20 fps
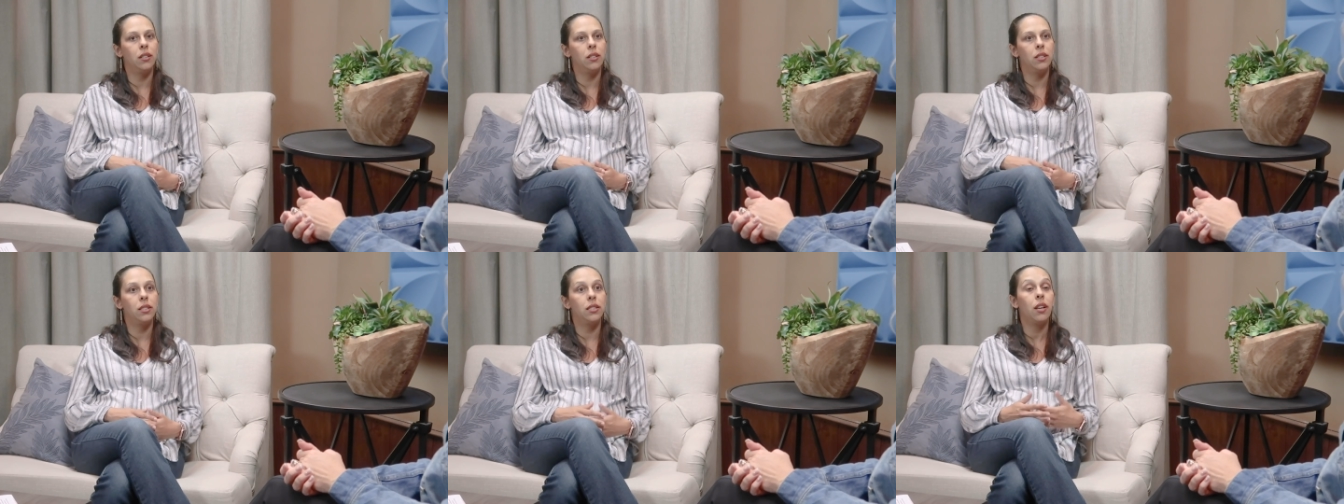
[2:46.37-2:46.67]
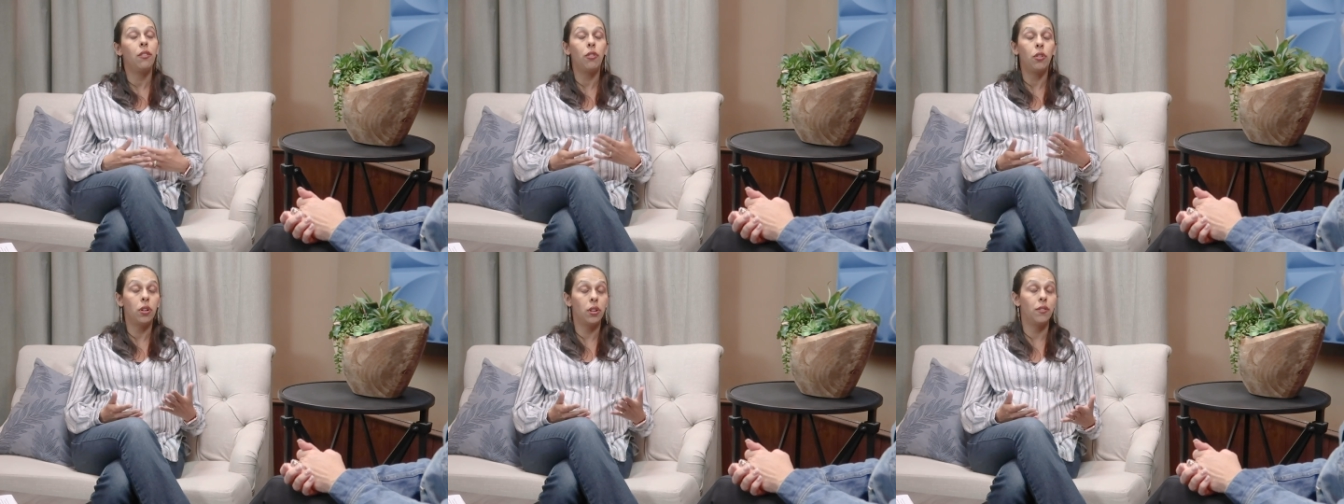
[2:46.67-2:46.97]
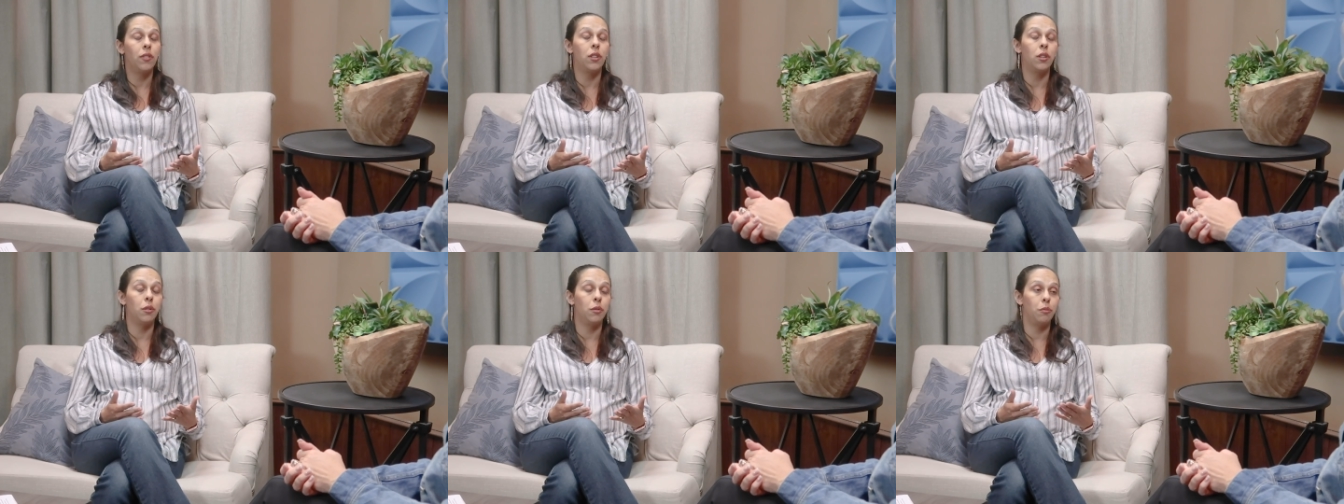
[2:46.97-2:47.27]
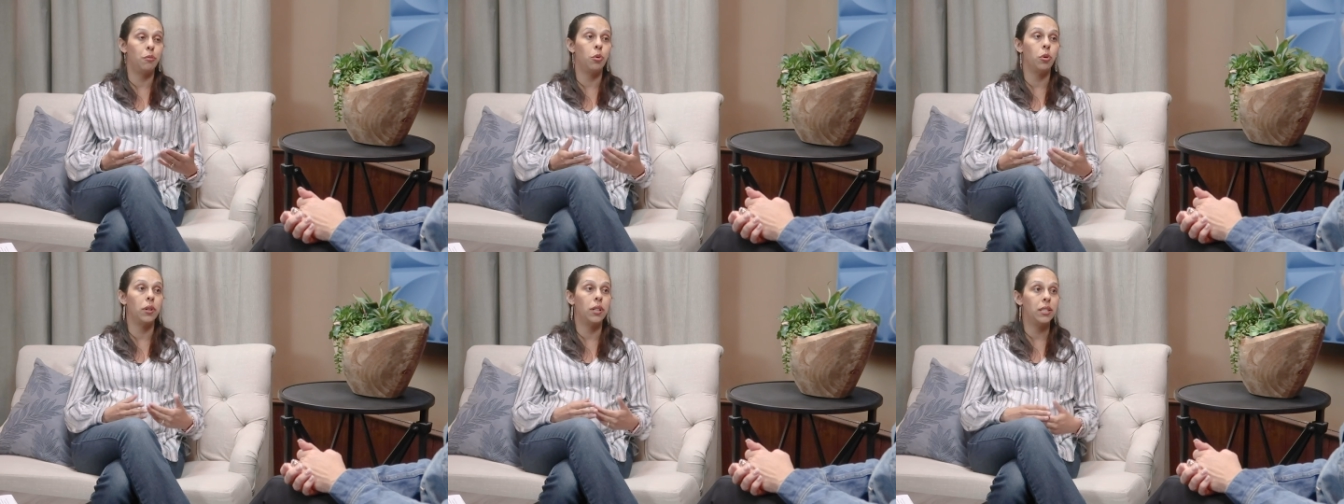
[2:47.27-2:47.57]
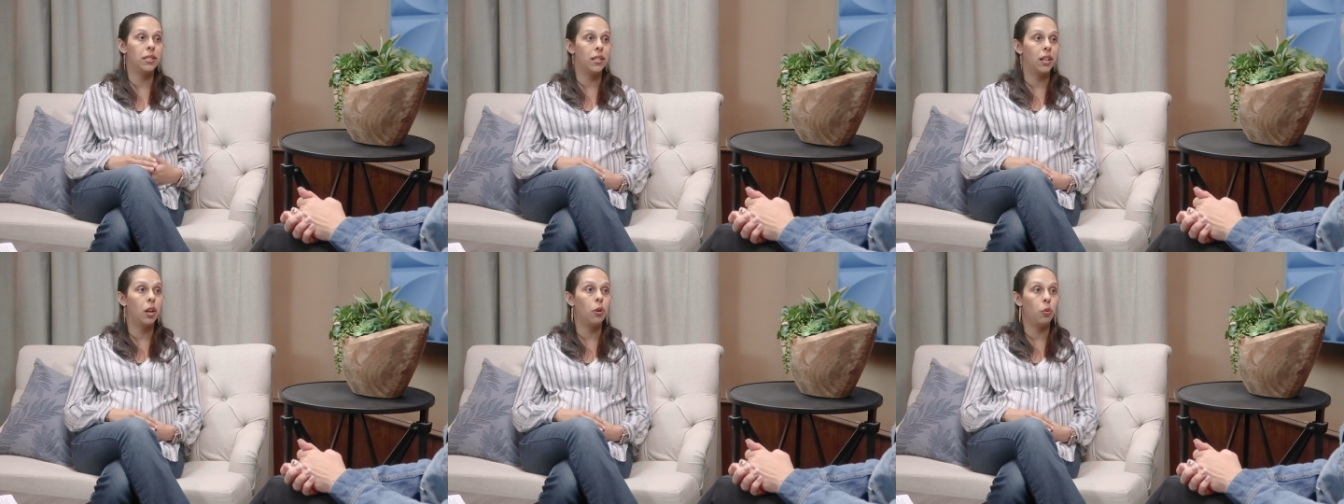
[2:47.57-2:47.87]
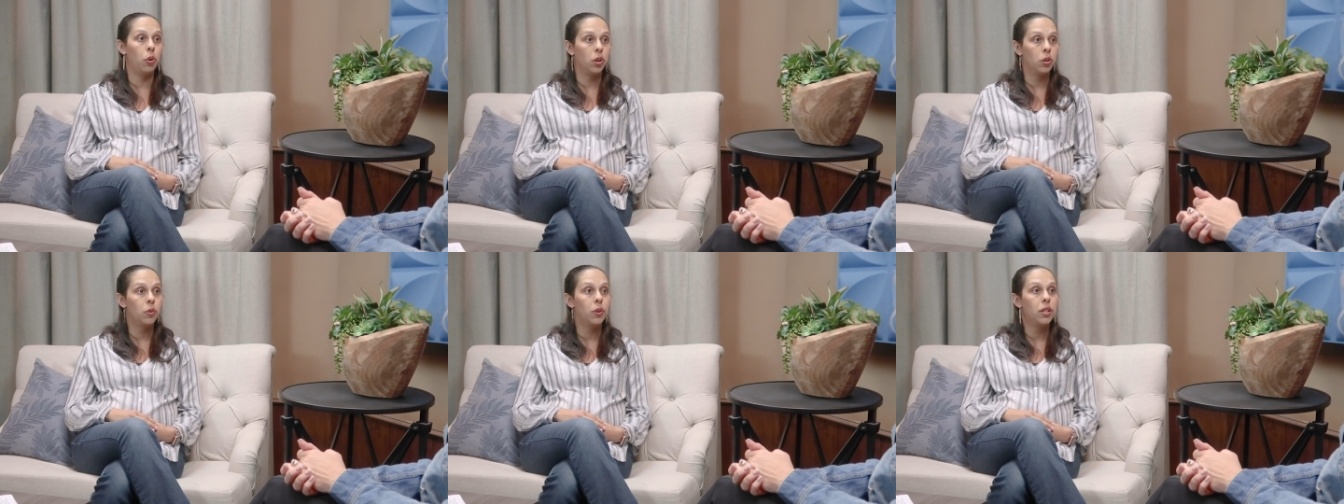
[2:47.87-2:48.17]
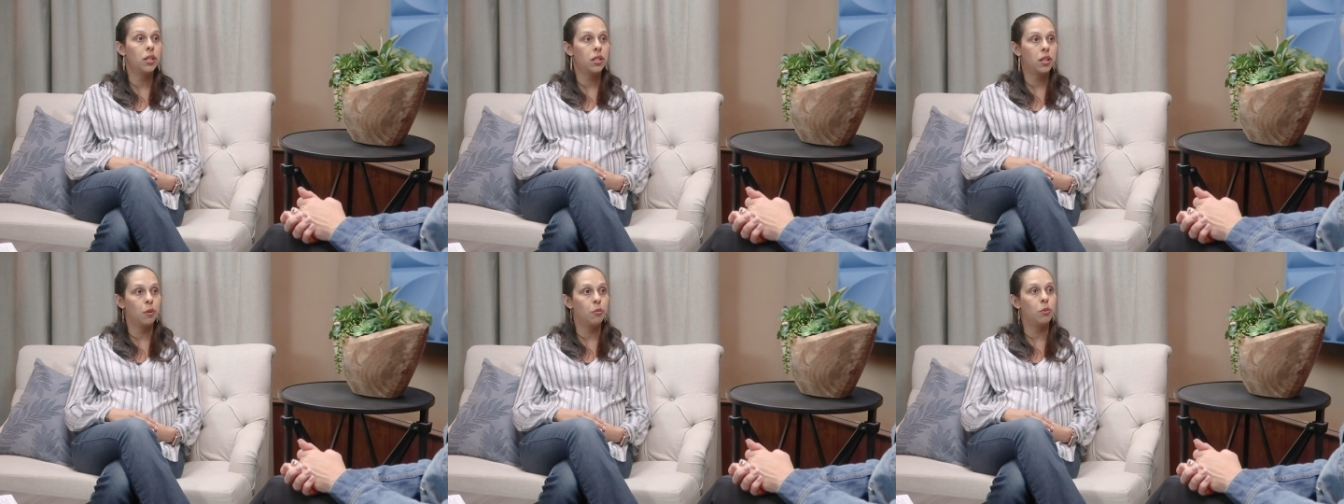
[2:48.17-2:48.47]
several of the Marines that I worked
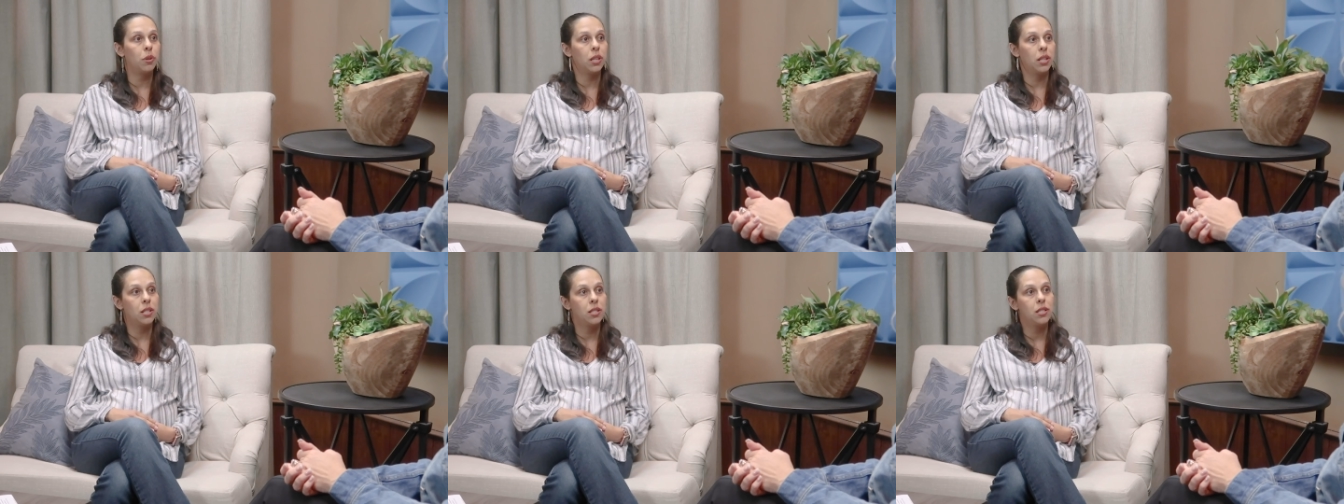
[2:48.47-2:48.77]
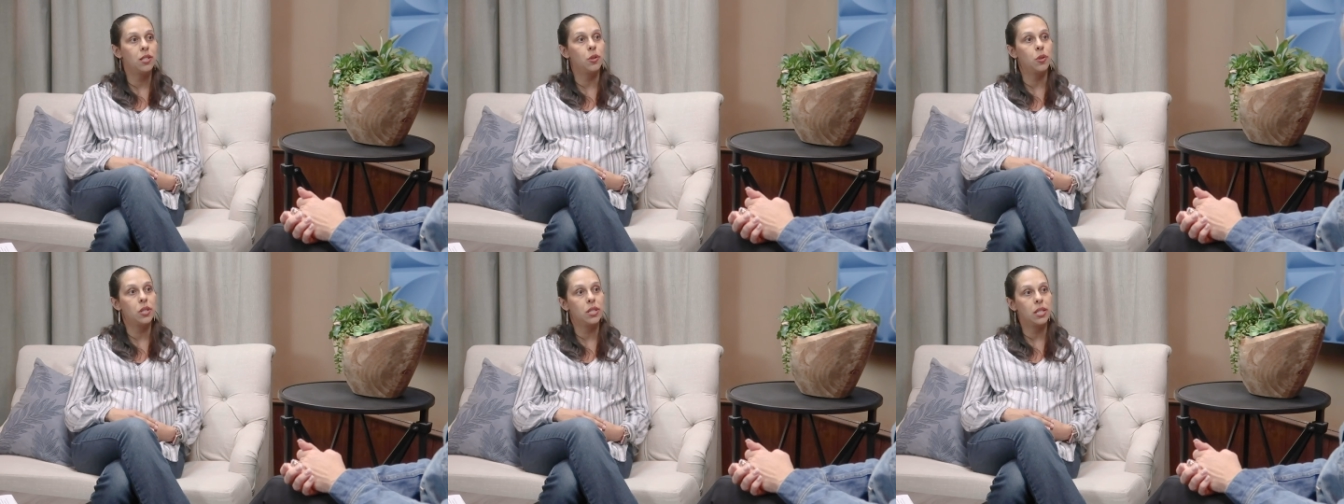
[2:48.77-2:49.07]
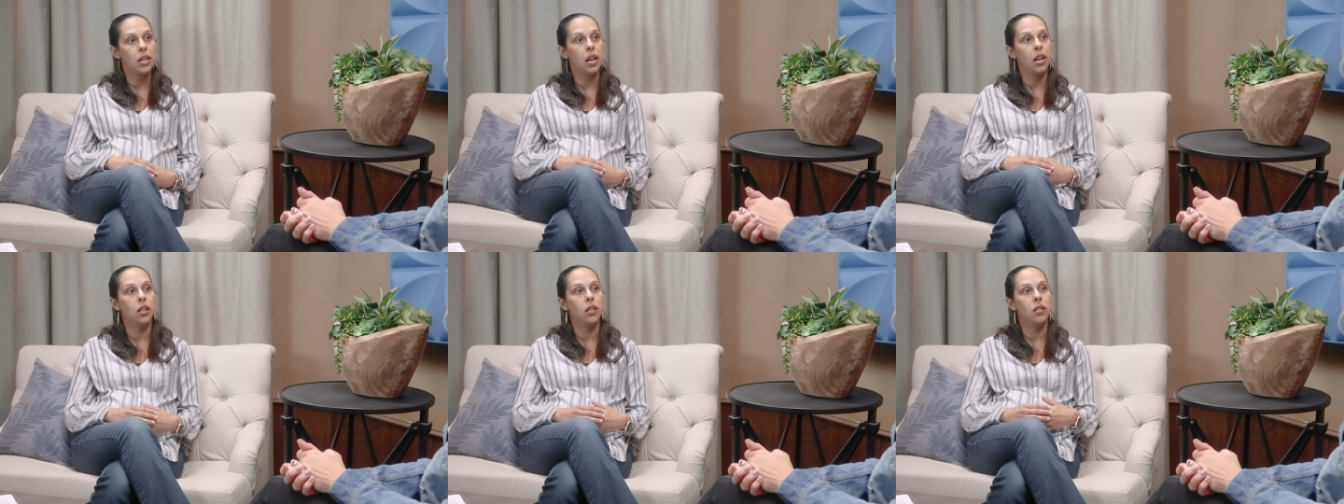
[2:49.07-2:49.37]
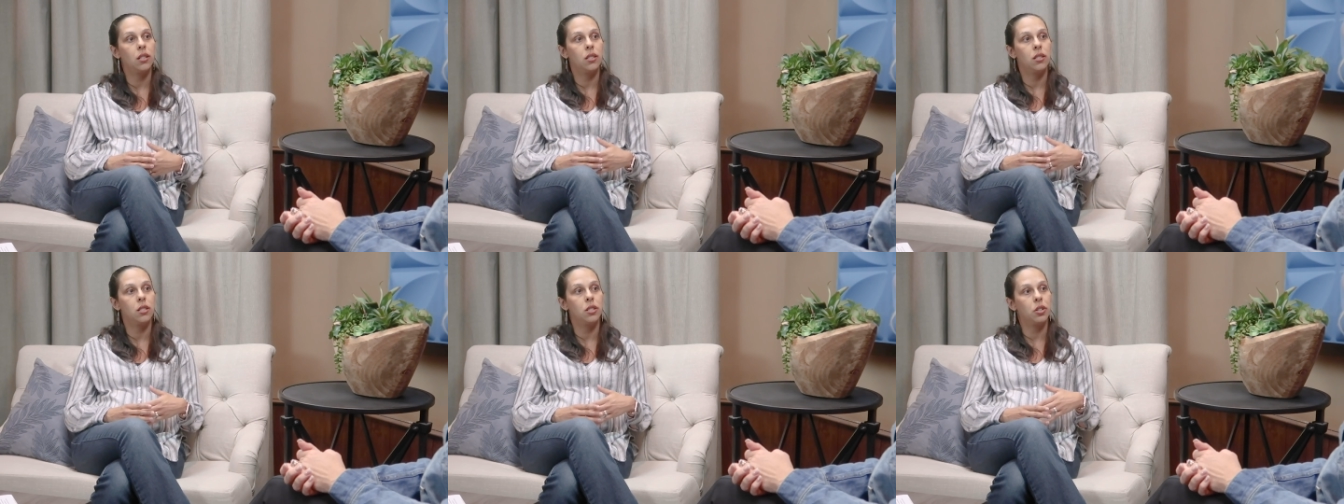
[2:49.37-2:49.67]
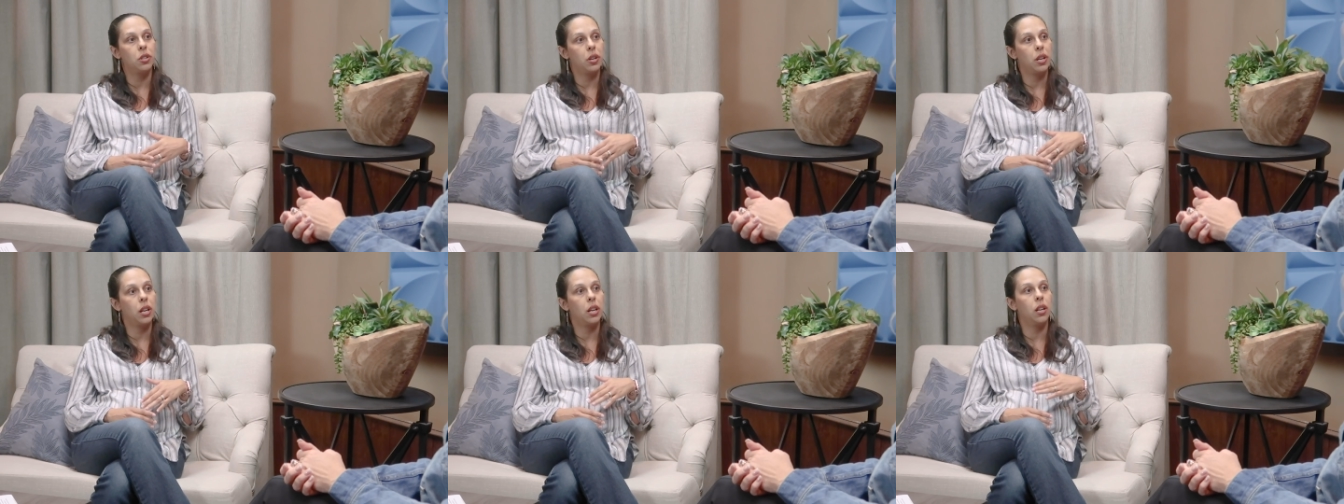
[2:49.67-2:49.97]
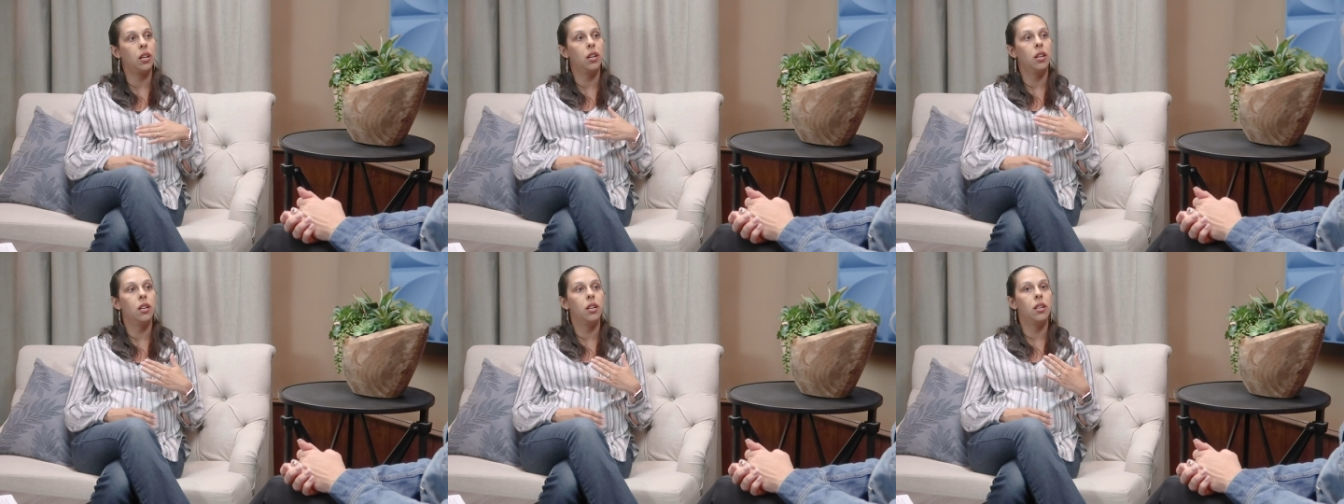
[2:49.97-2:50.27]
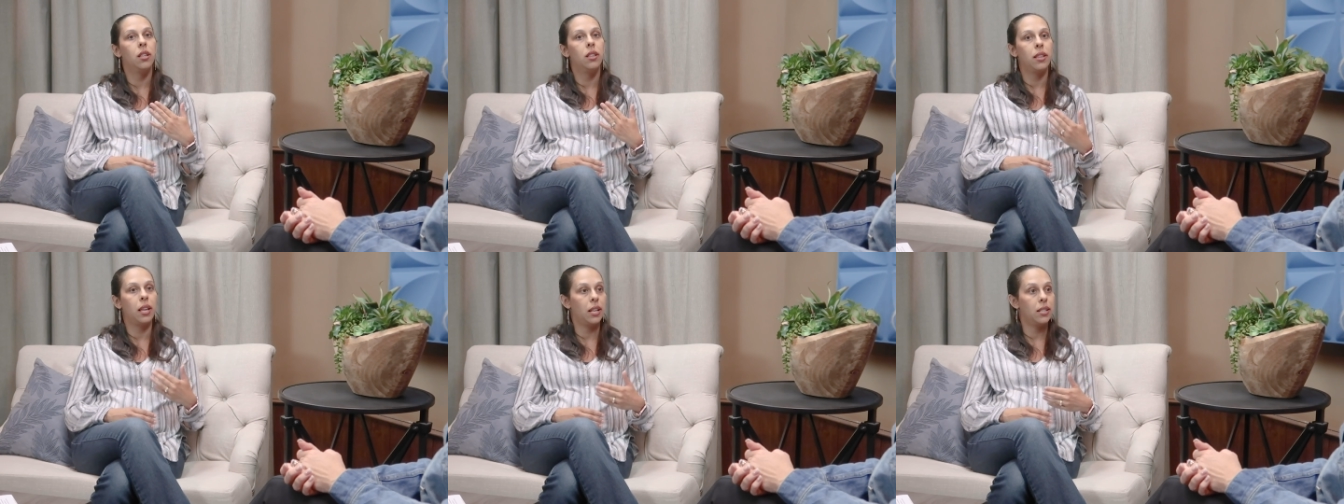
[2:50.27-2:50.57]
with completed suicide during
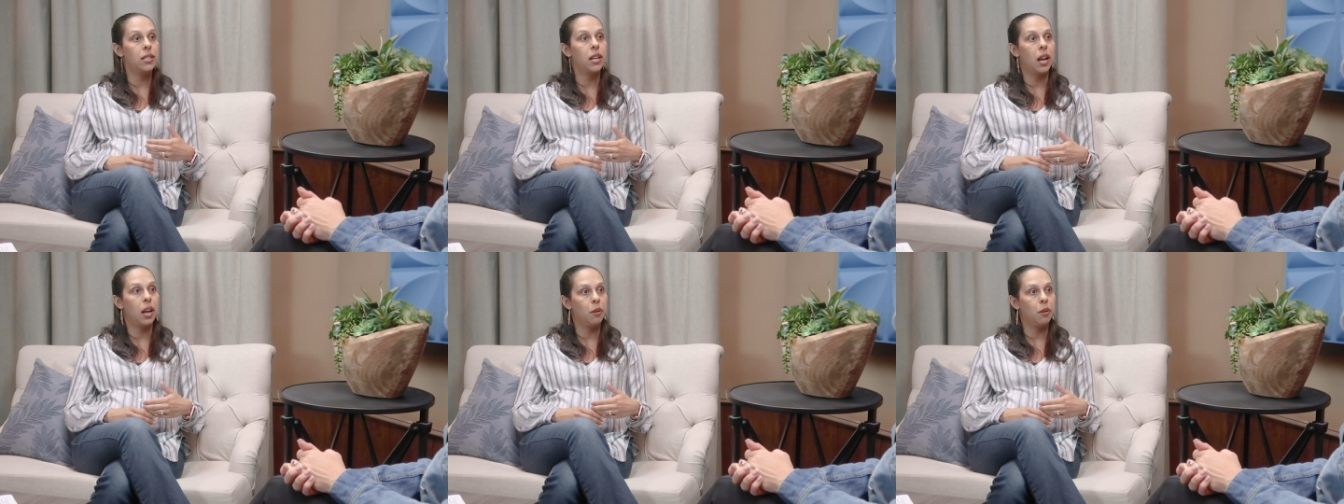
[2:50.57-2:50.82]
mm-hmm. that mm.